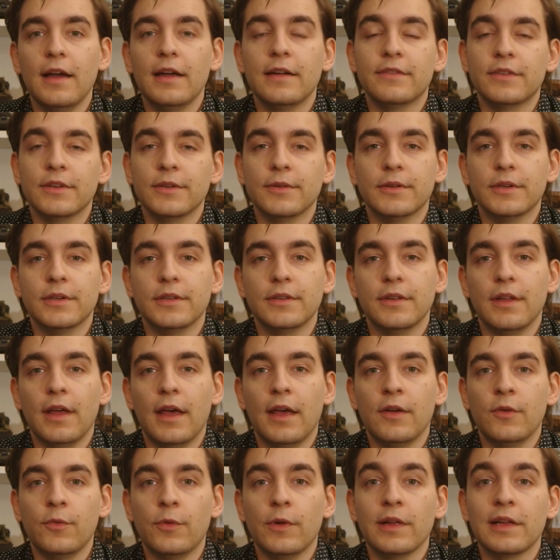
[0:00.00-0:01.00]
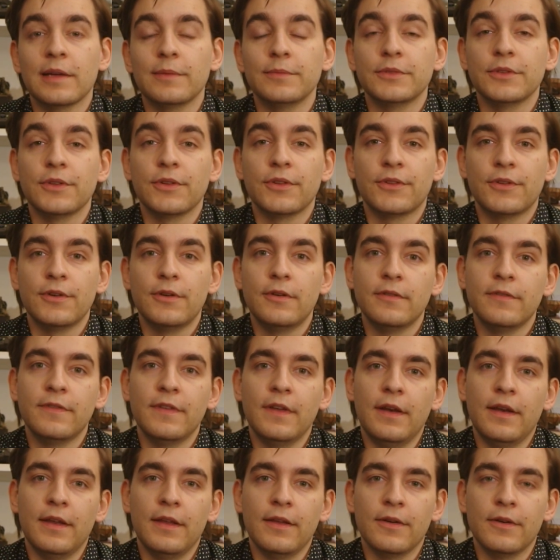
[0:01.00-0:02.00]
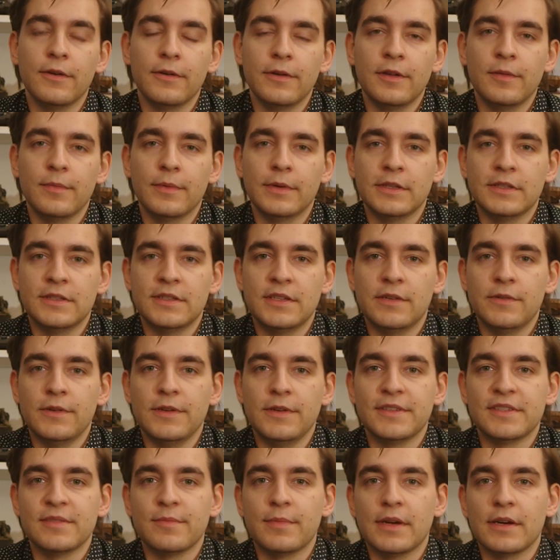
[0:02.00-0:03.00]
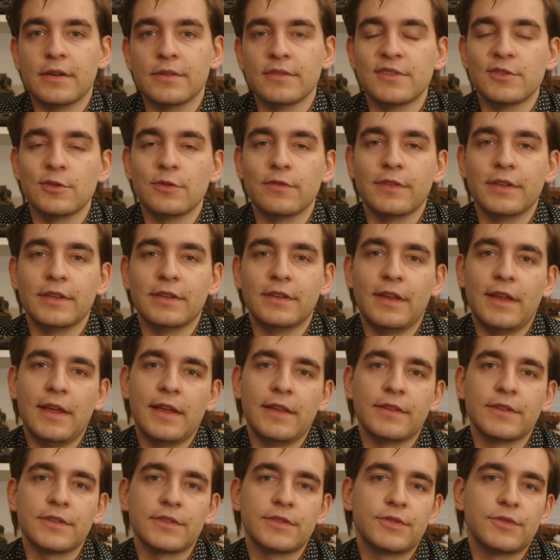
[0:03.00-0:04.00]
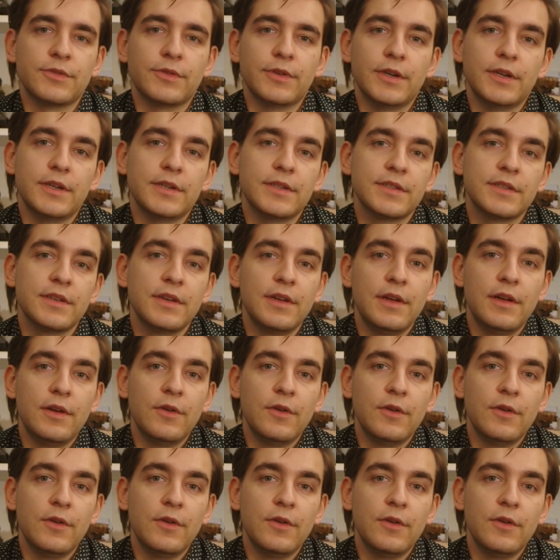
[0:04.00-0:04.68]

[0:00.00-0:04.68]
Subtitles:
Hi everyone, and welcome to the third video in my series about Soviet tank destroyers.